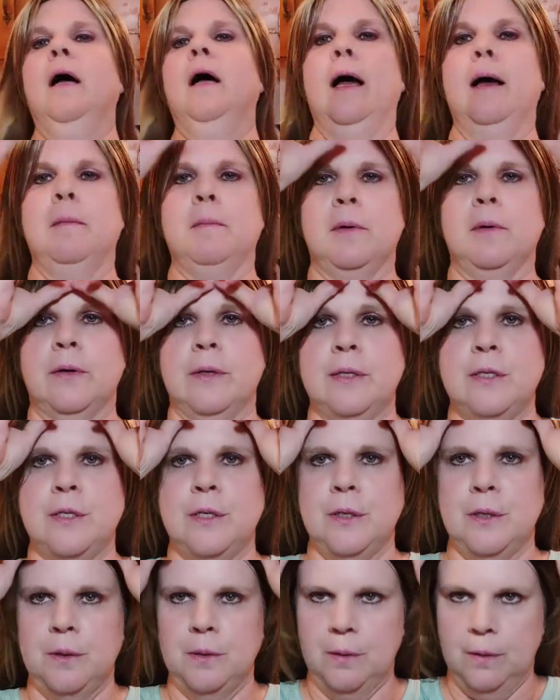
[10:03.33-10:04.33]
I'm going
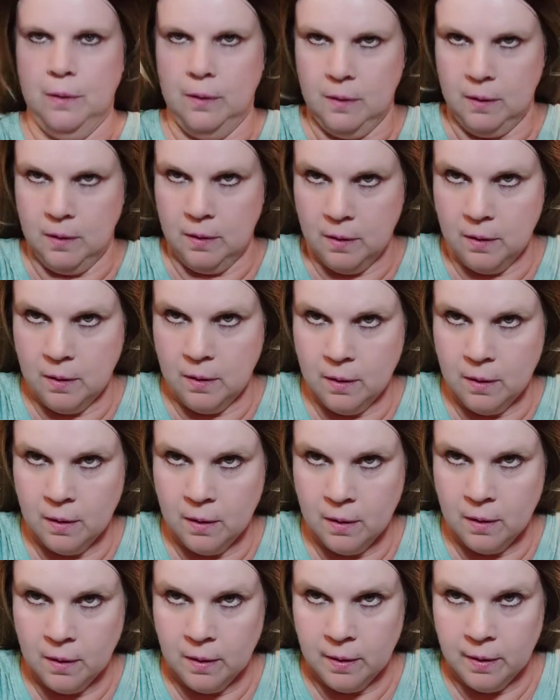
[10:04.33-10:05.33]
to,
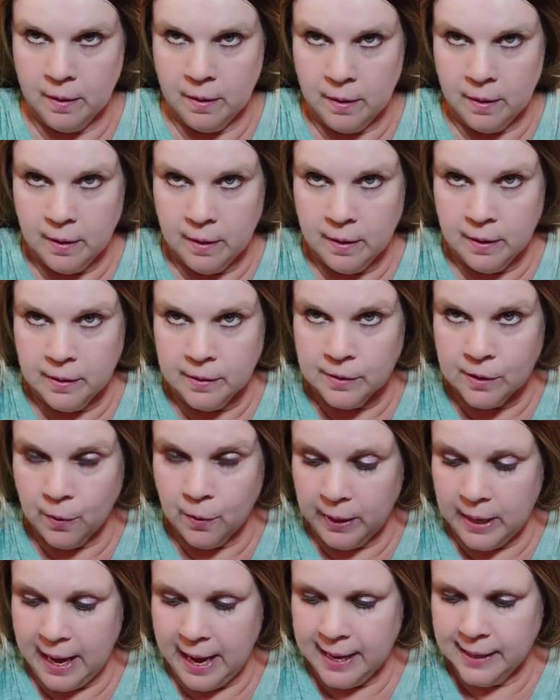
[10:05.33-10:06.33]
so
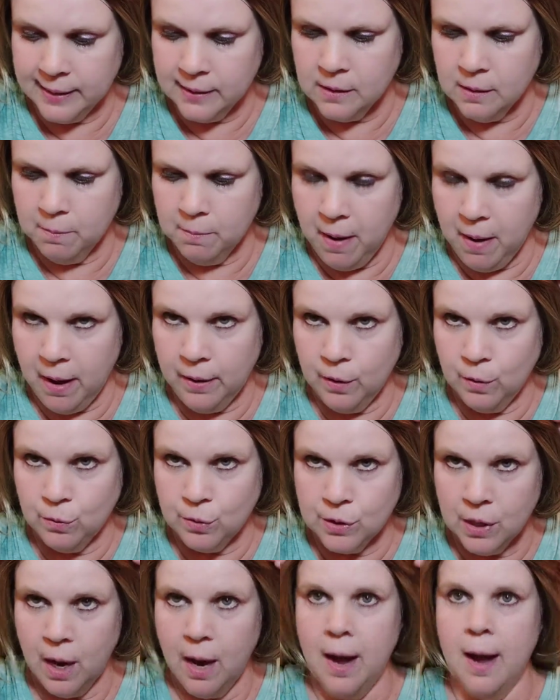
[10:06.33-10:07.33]
it has the mono
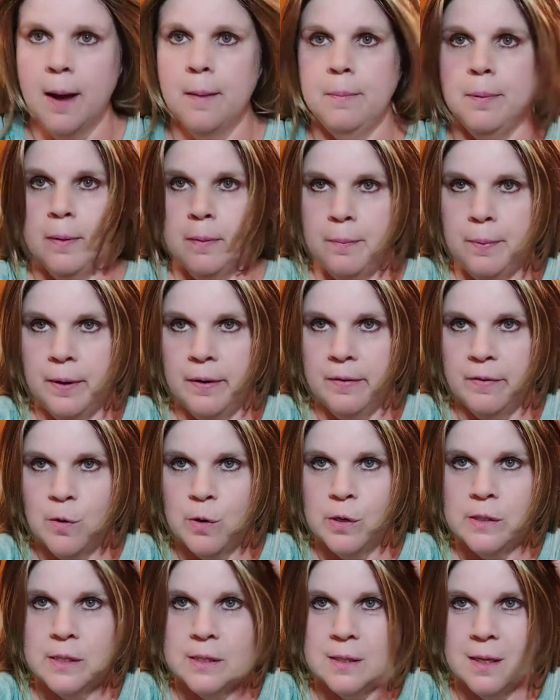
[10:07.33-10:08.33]
top, but of
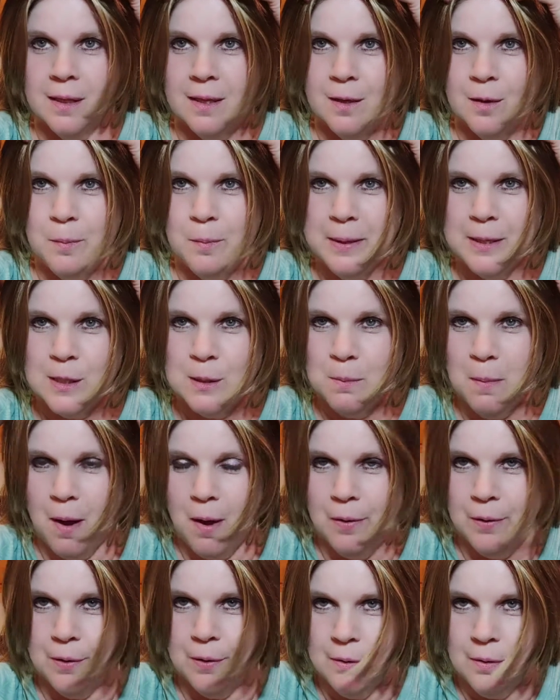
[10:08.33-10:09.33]
course it's a little bit
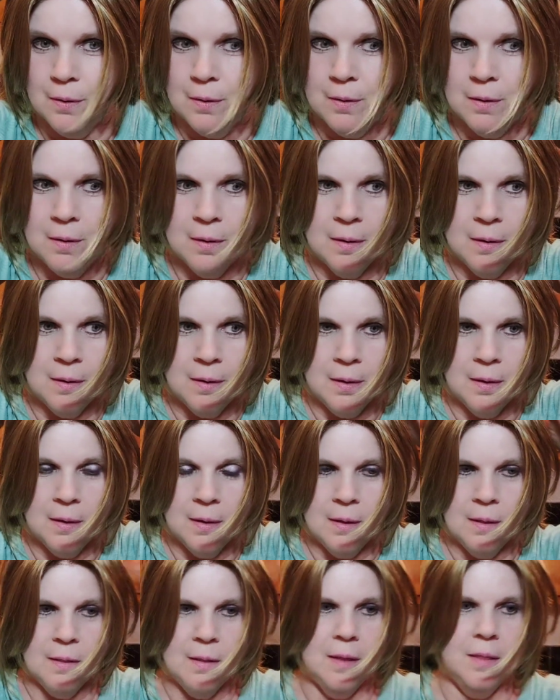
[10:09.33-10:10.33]
smaller
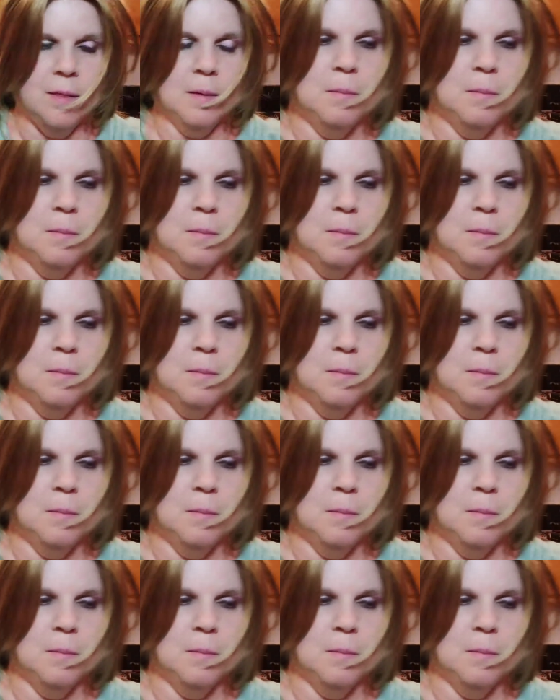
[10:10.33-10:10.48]
than the